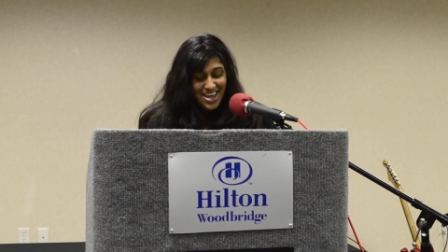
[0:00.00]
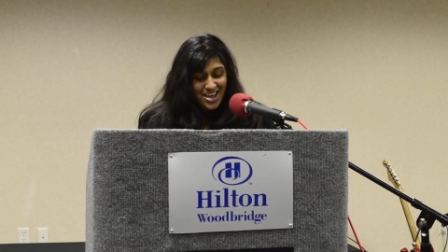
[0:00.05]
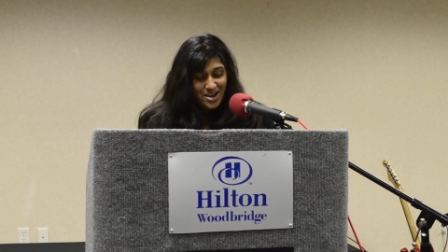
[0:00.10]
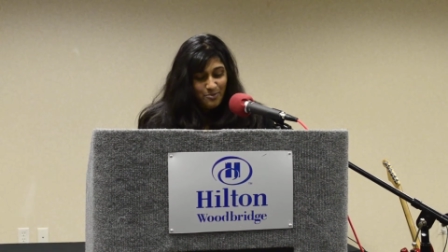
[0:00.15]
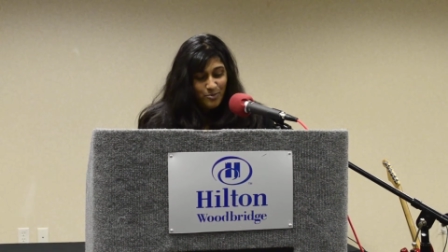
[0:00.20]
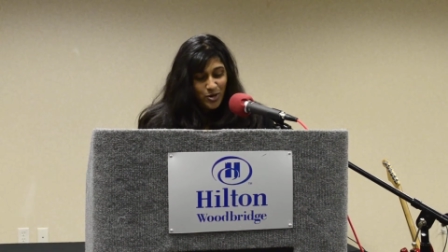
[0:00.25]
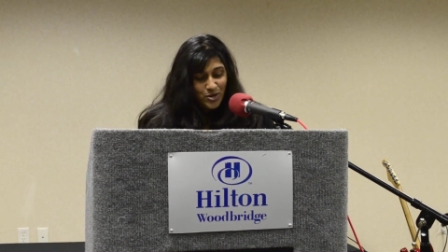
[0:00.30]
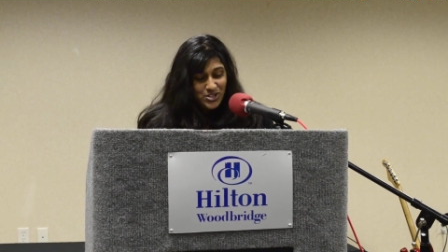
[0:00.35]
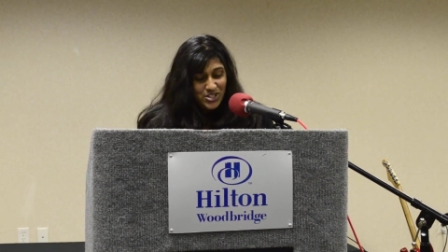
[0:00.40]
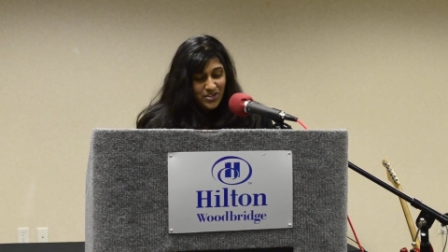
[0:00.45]

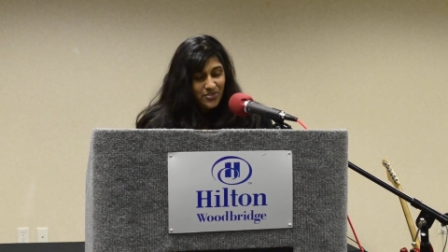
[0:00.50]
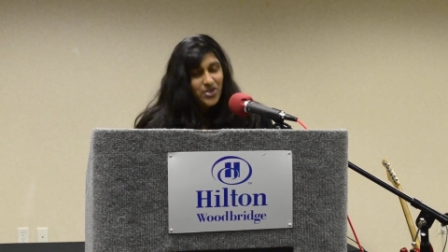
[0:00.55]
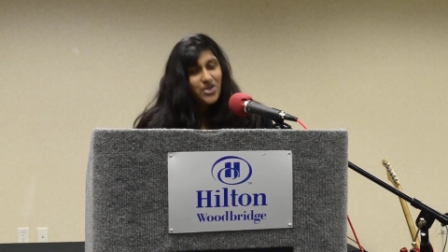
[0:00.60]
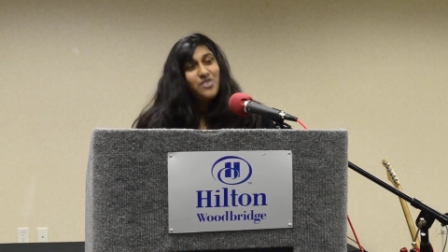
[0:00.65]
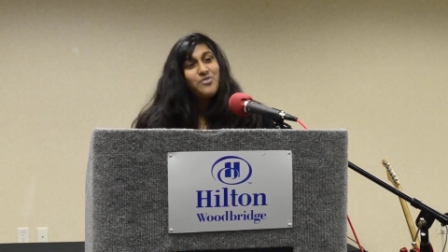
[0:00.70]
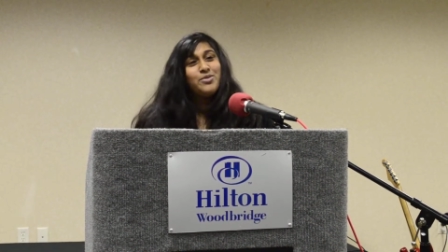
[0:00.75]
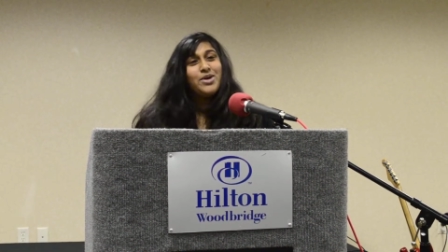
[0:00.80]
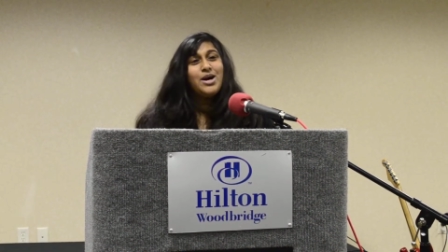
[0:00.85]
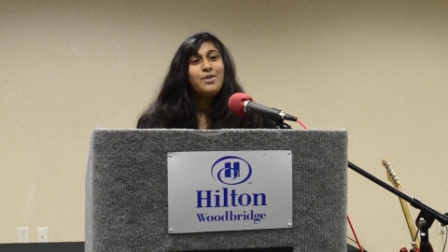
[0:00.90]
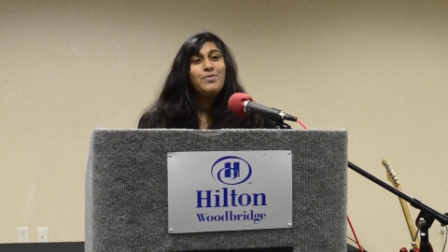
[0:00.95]
Most of you
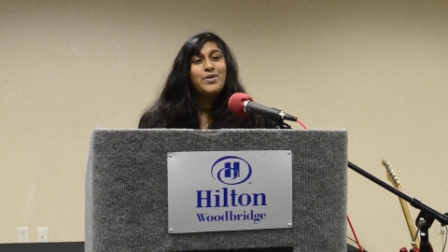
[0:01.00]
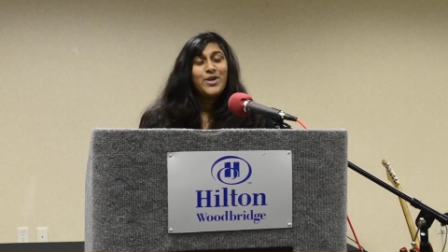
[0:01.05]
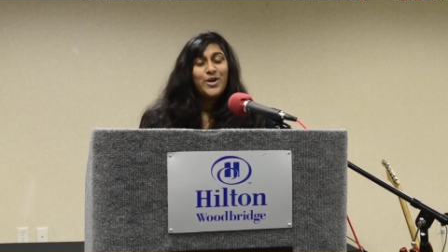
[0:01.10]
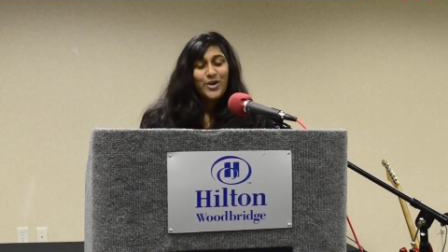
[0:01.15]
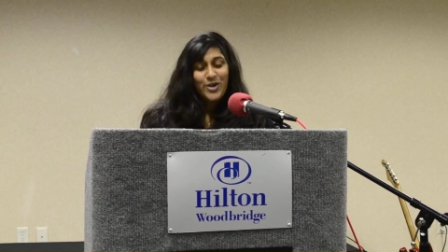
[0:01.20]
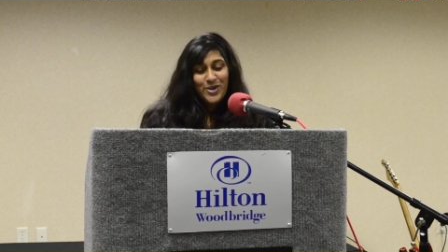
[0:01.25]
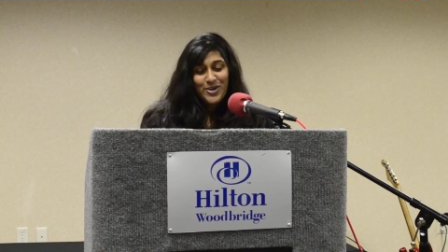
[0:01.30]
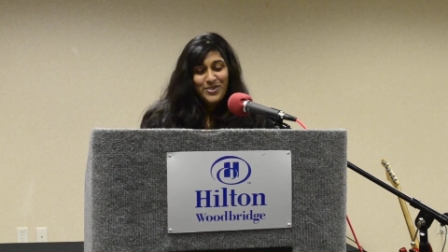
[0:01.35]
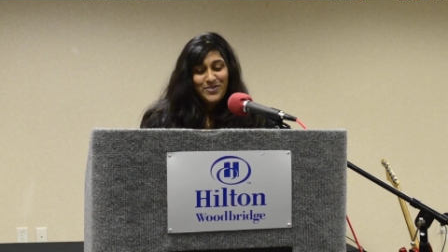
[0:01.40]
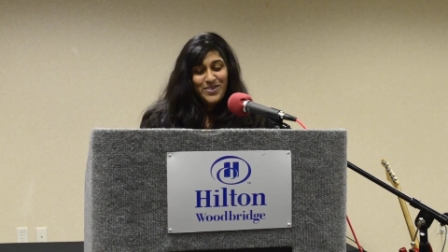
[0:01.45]
have probably
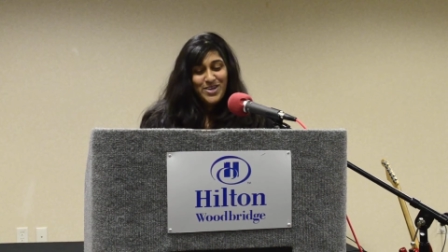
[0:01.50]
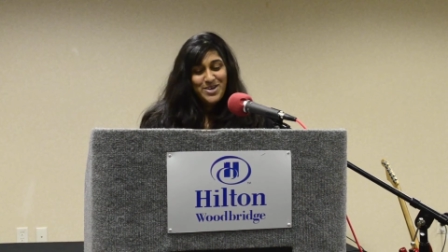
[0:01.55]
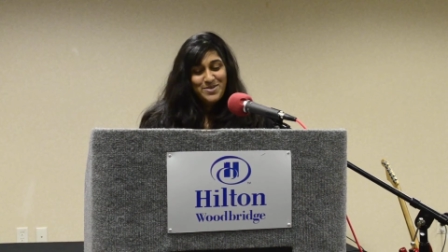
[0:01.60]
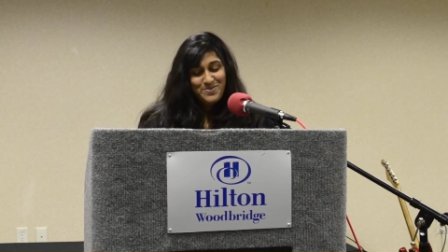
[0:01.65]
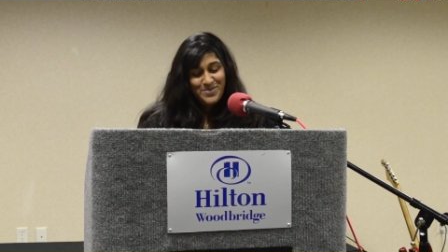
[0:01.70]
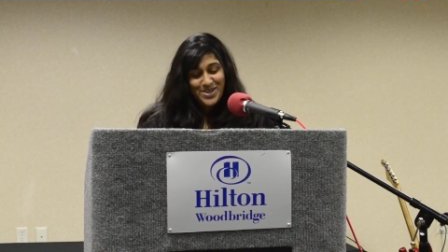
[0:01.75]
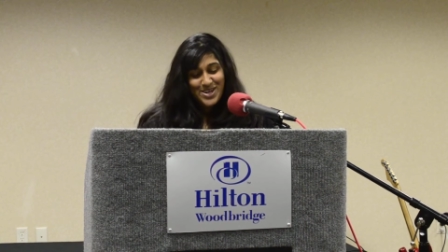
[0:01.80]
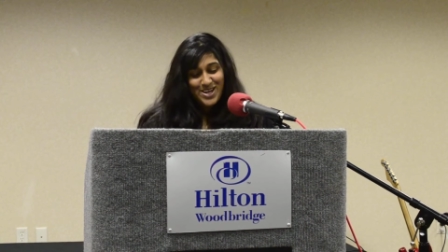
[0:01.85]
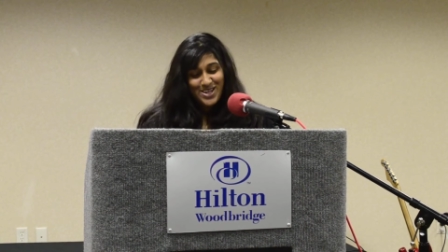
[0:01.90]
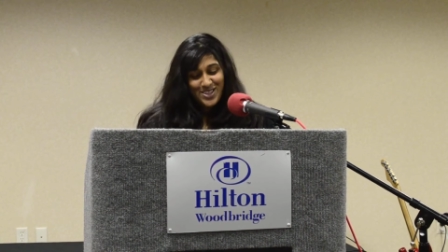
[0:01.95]
heard of it,
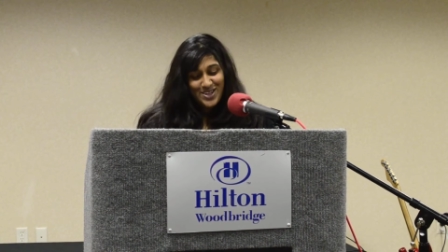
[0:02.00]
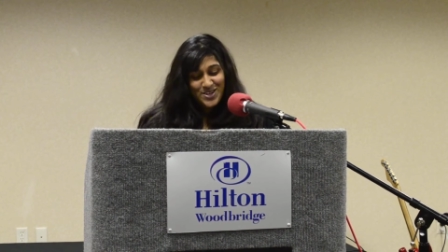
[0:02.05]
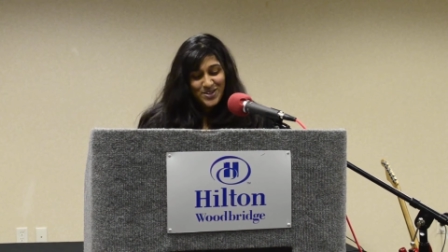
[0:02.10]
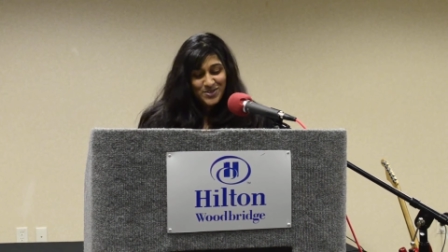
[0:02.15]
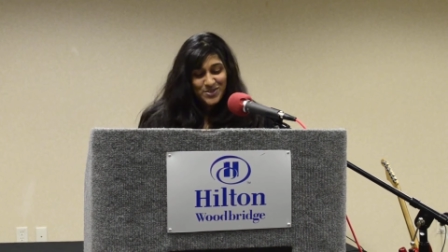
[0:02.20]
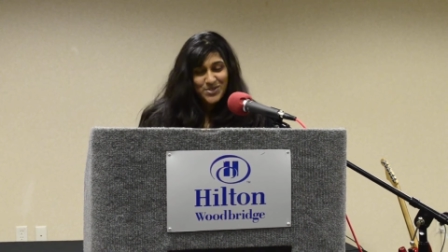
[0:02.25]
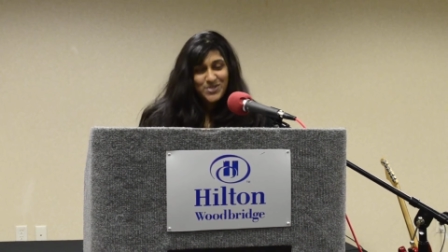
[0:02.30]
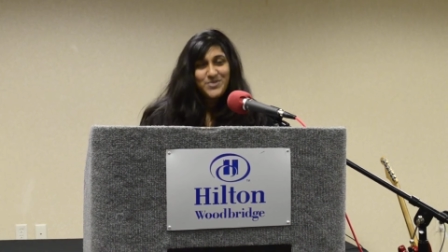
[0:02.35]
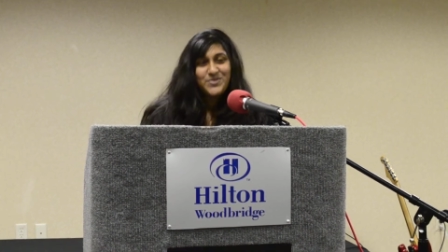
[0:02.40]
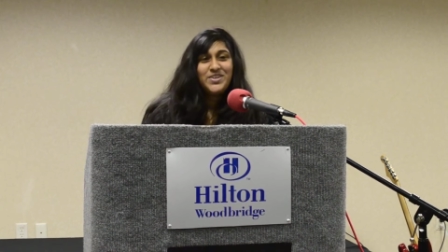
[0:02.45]
but I thought it
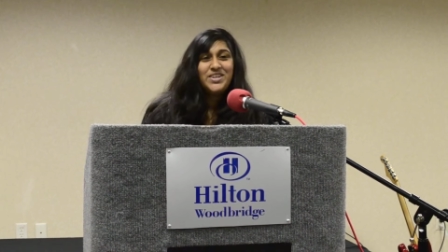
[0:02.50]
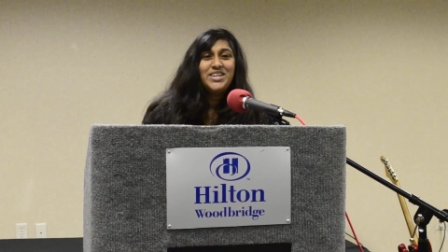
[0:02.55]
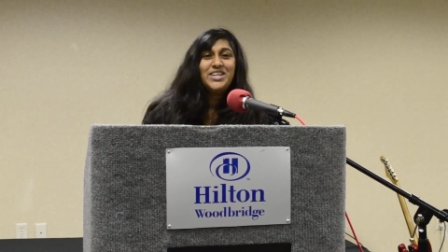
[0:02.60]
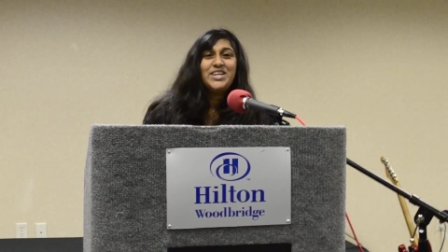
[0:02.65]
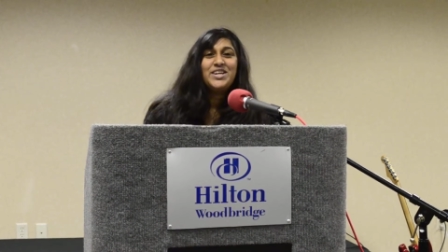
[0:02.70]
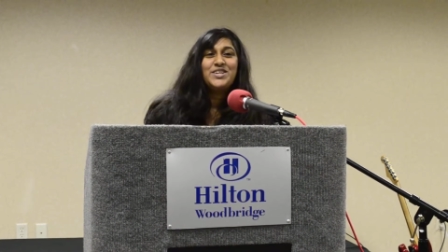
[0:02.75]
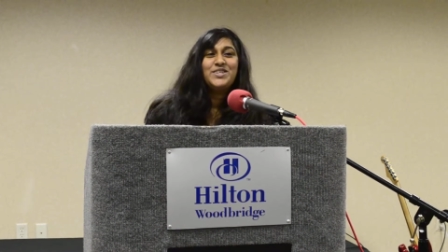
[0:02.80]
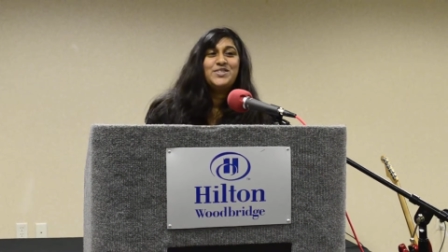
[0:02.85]
was funny,